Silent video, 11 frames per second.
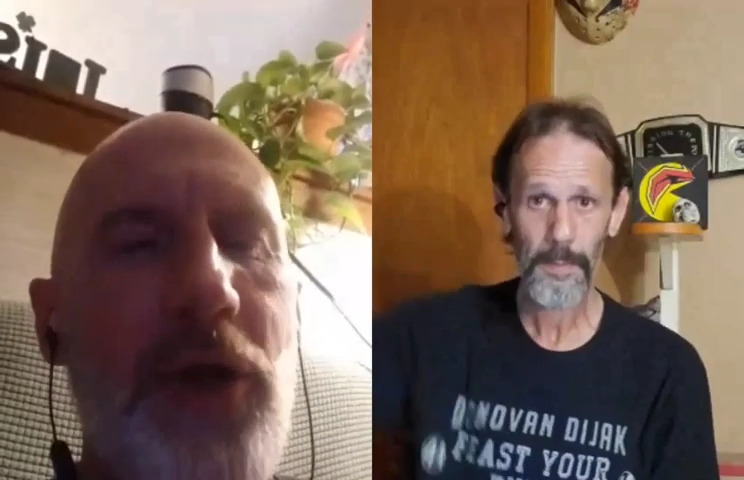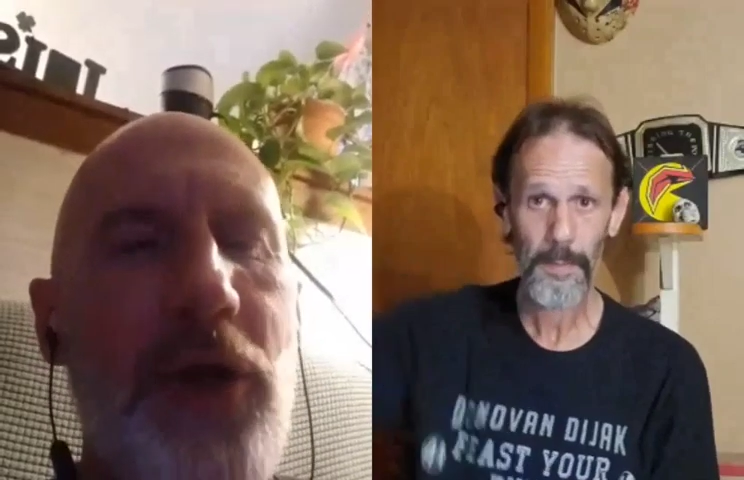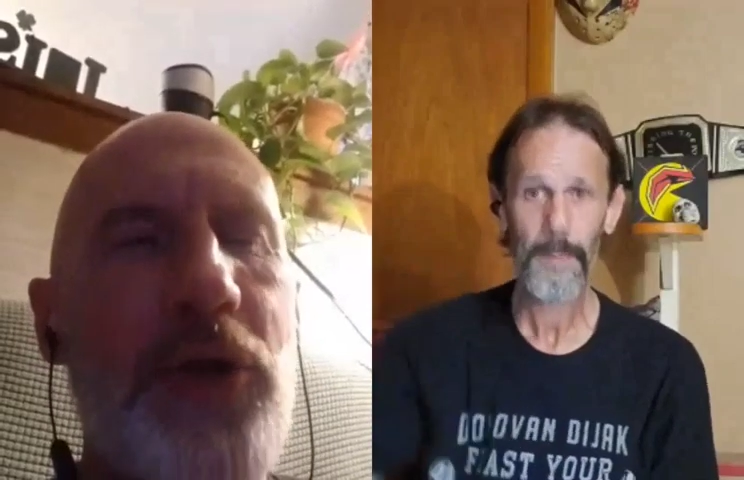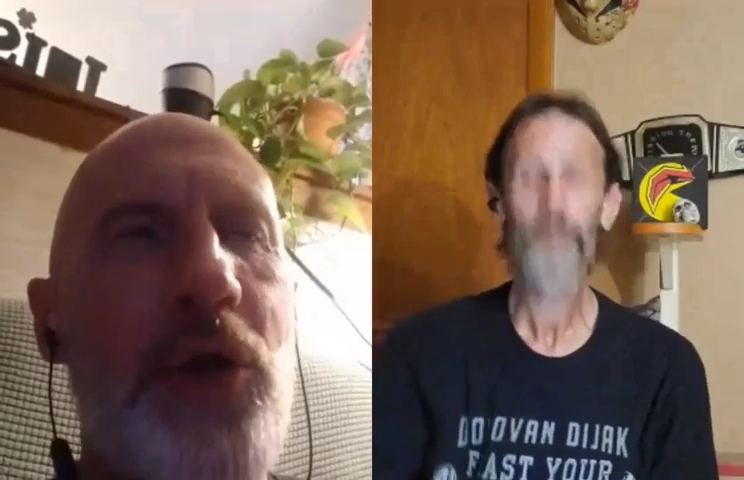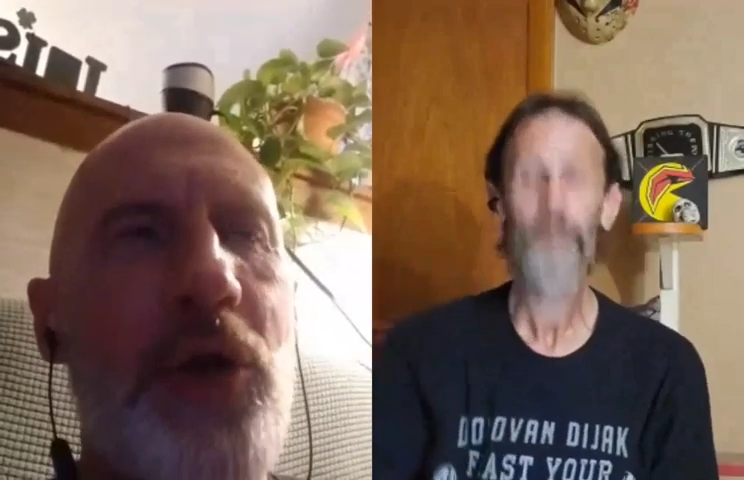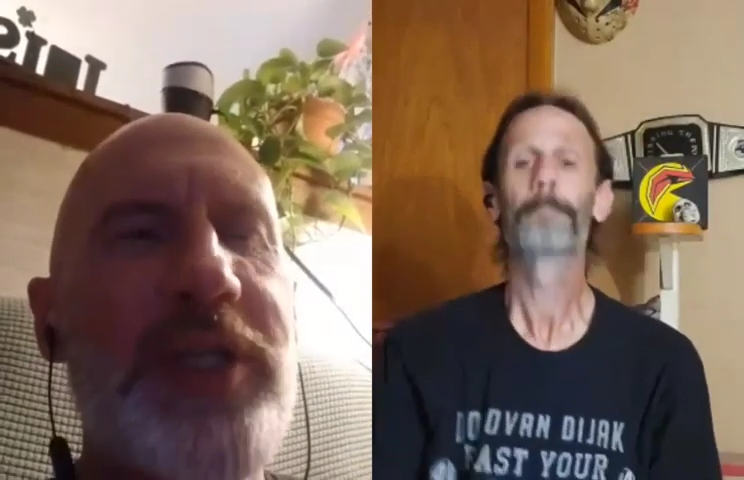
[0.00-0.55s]
Yeah, I
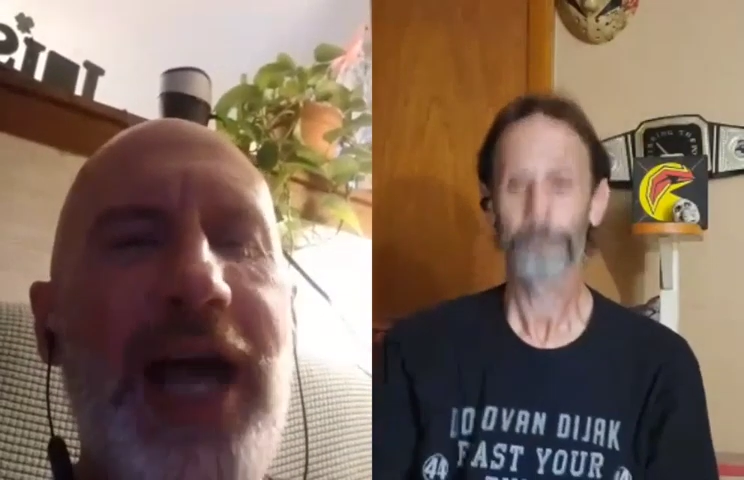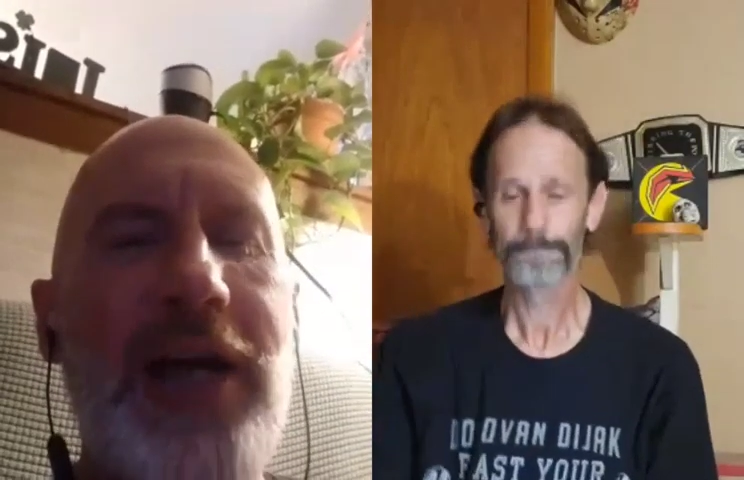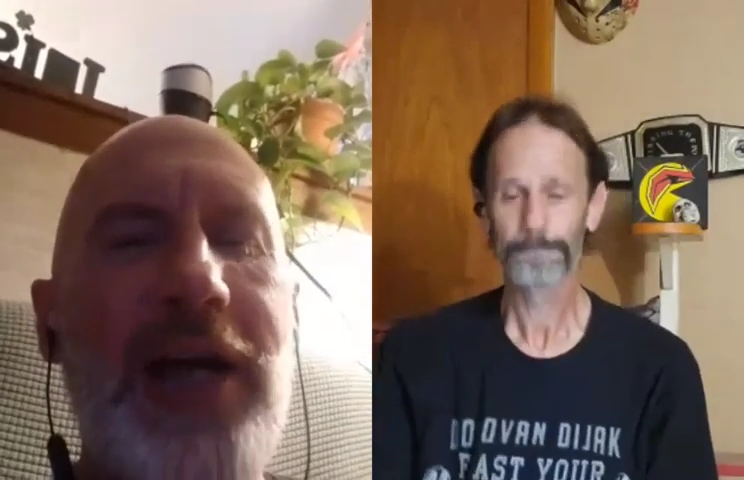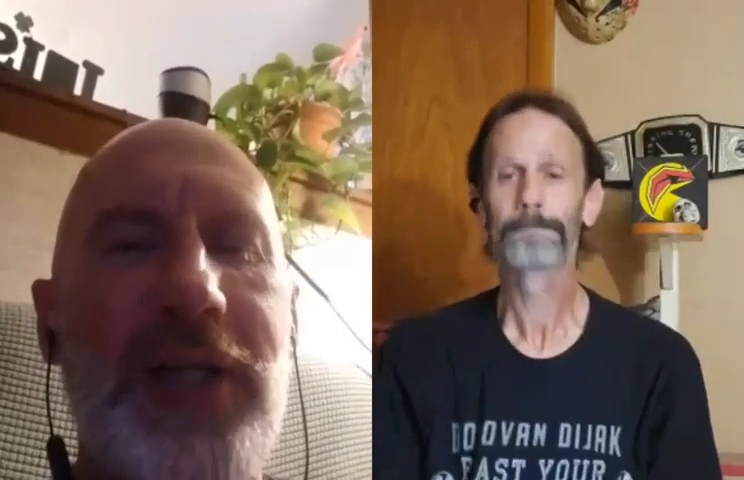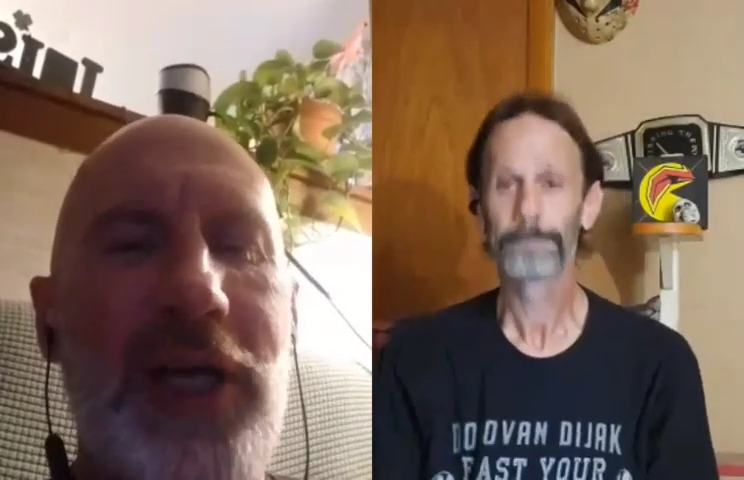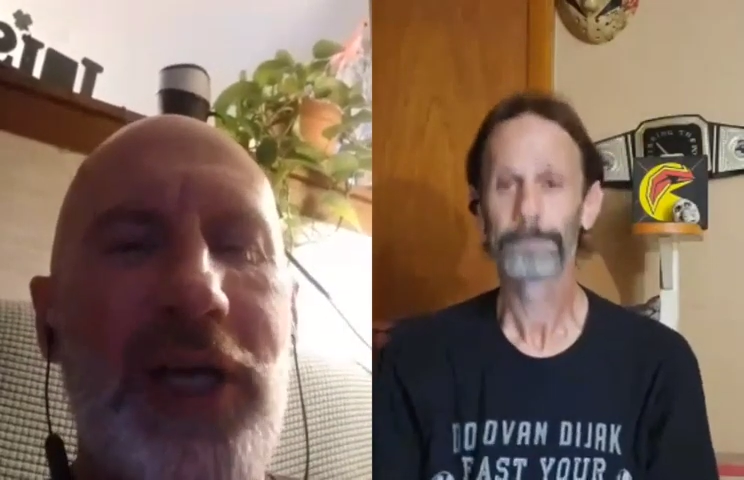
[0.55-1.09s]
don't know
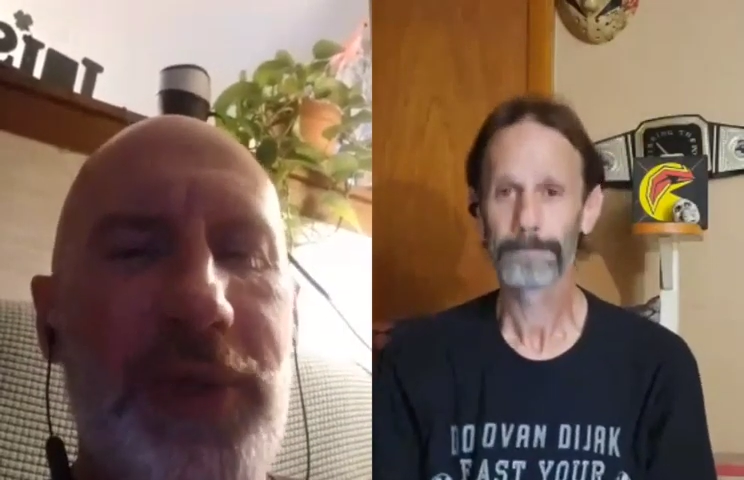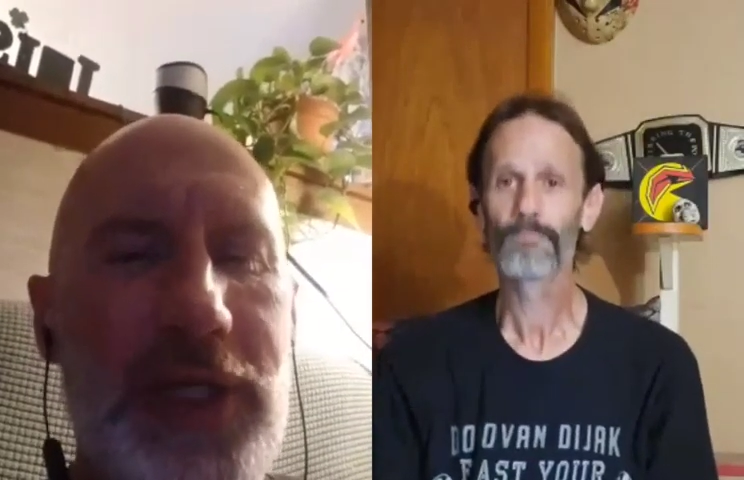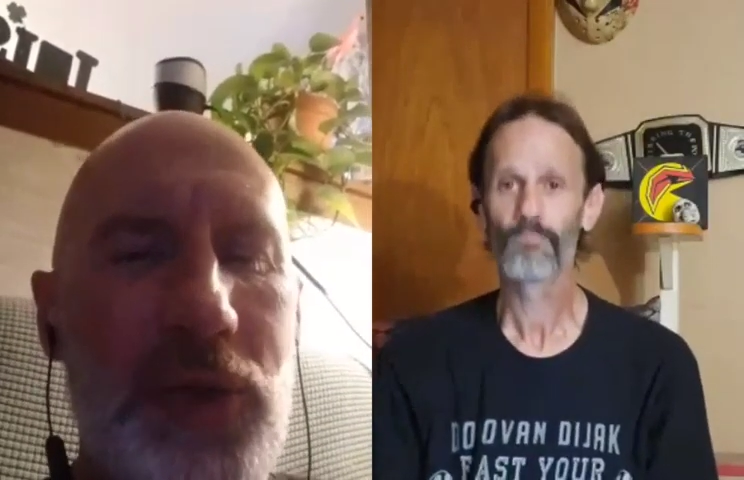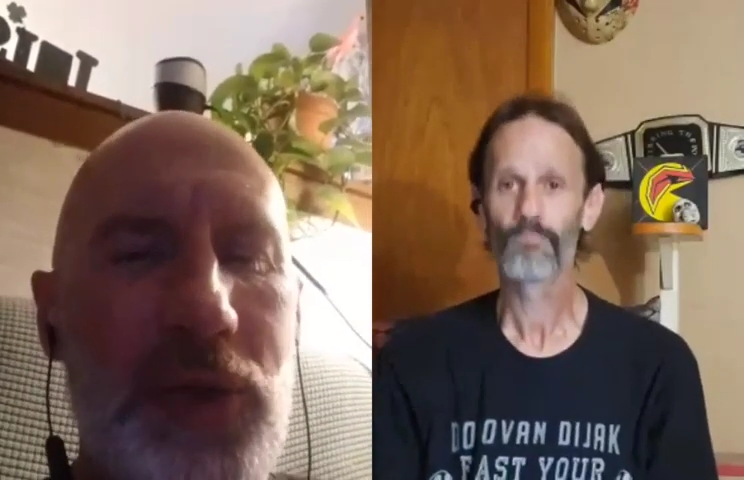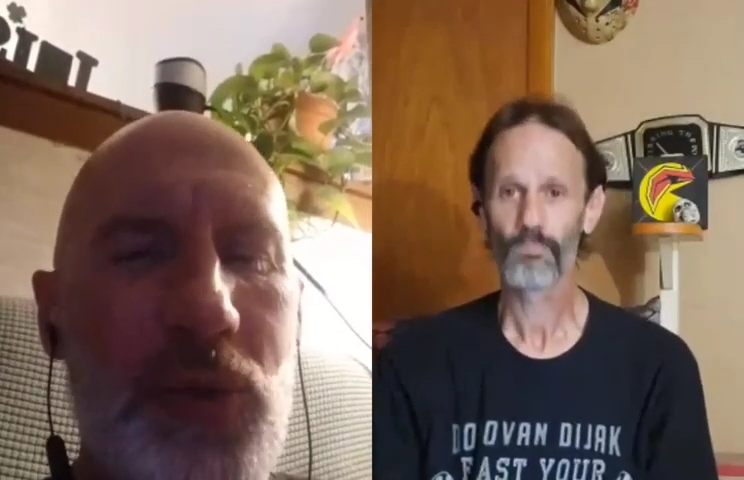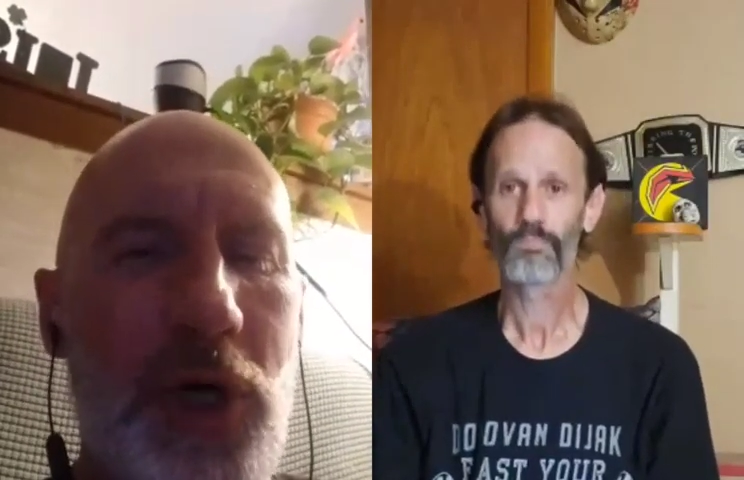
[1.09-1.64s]
exactly the
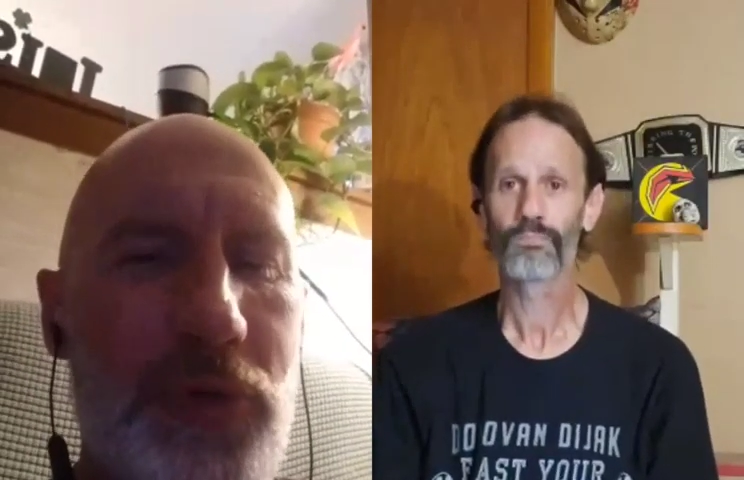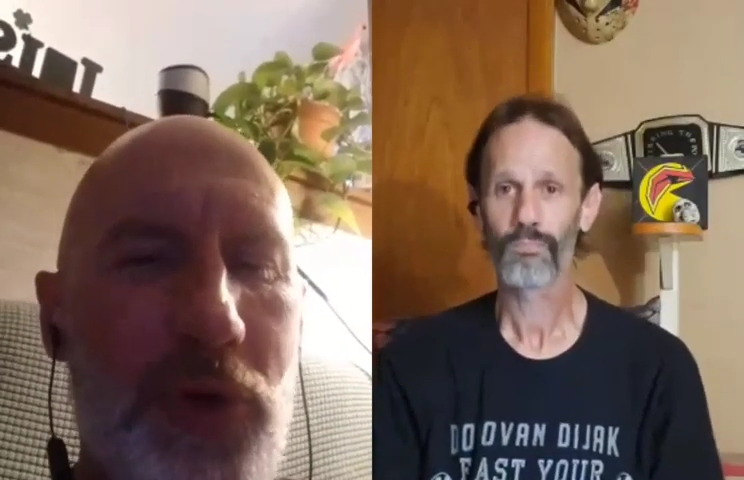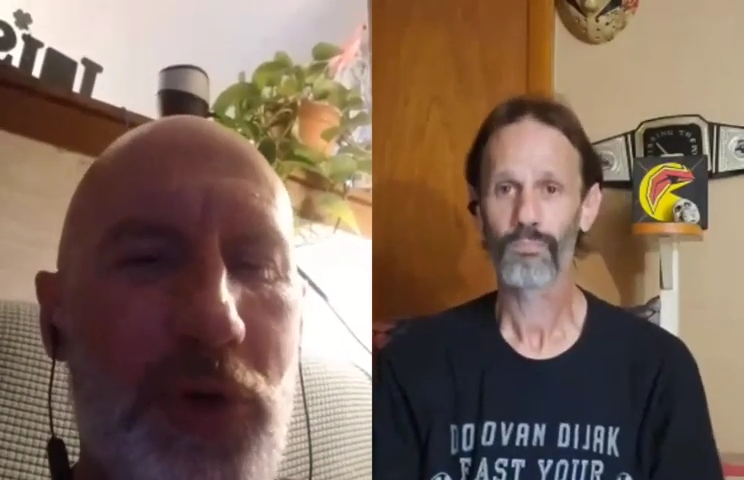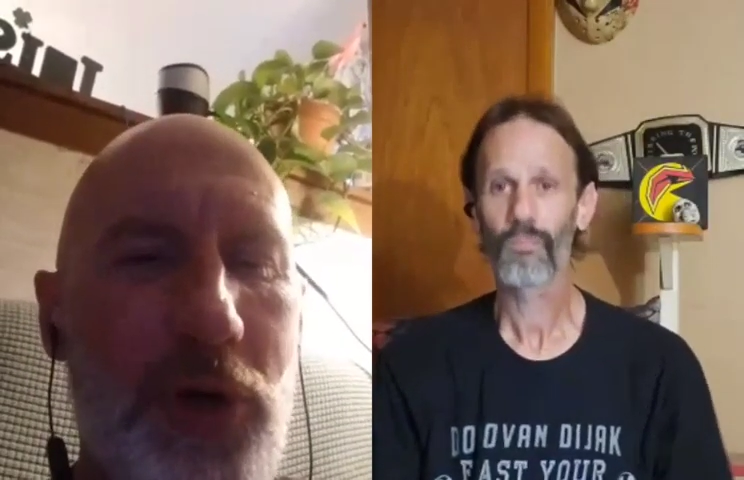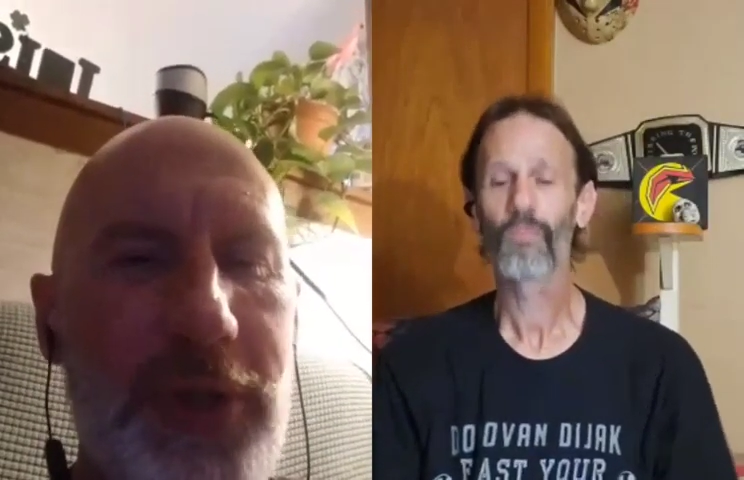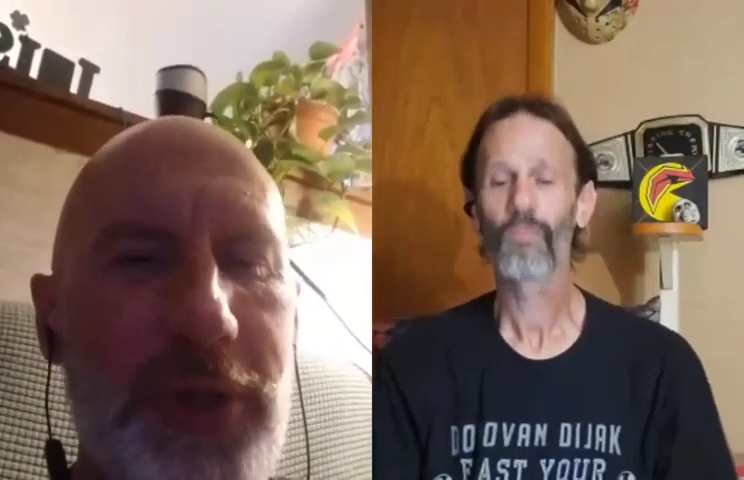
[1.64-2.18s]
companies he works
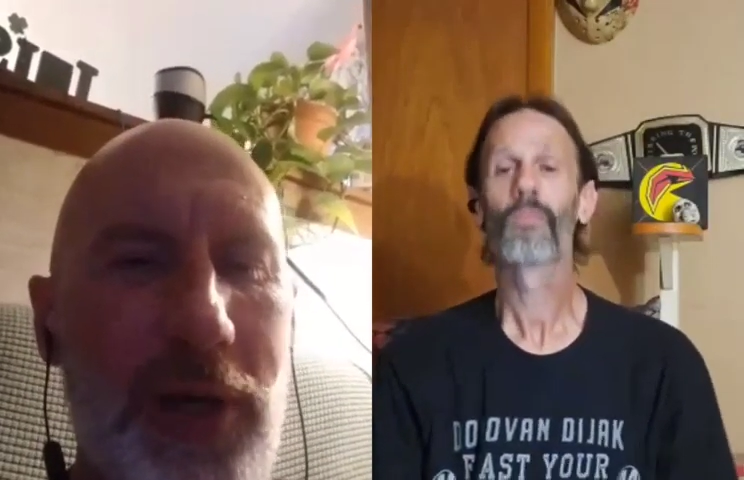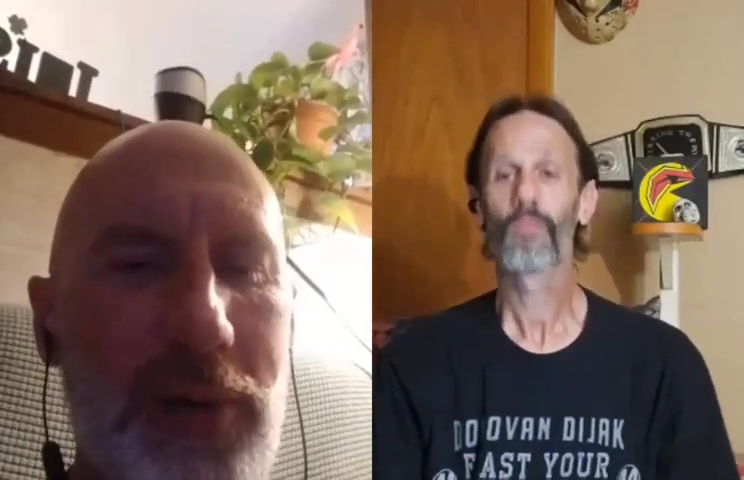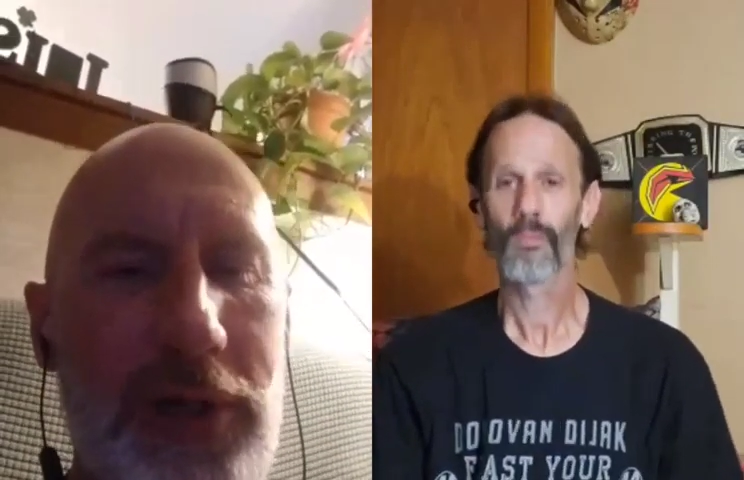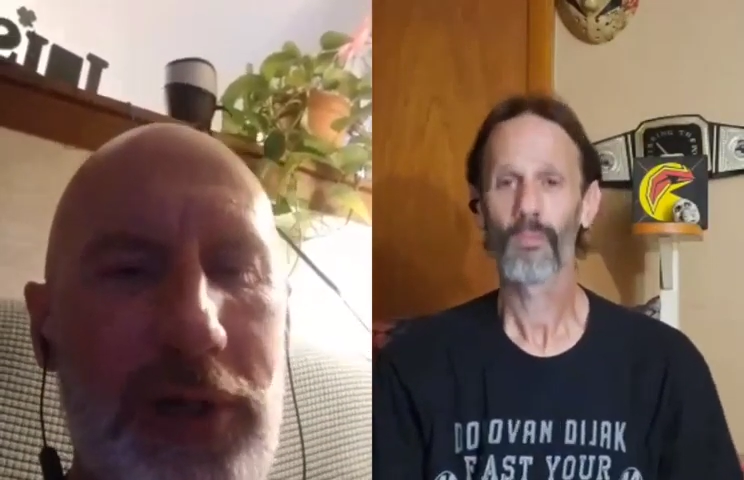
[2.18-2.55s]
for up there,